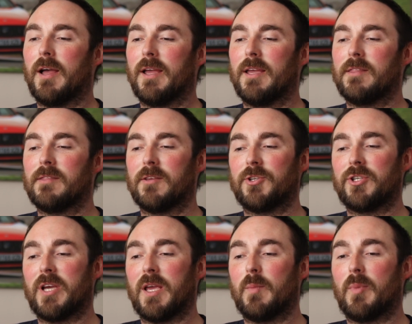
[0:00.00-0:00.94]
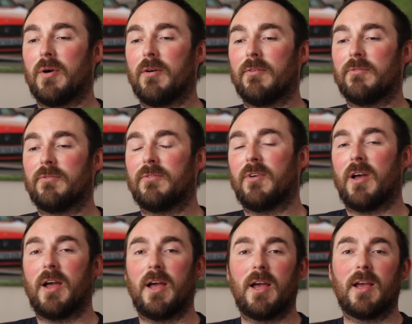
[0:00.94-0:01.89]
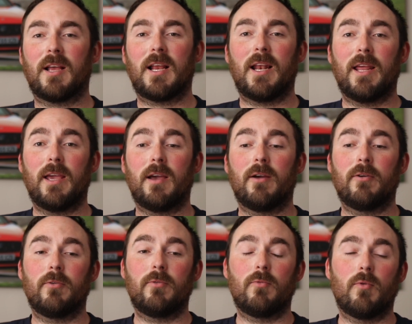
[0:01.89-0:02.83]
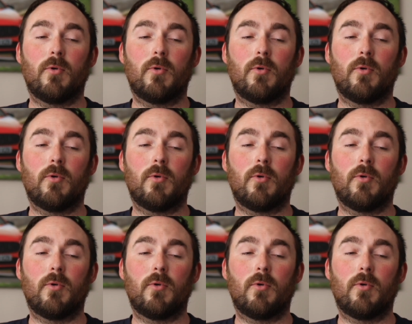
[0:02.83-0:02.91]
in the shape of a Clio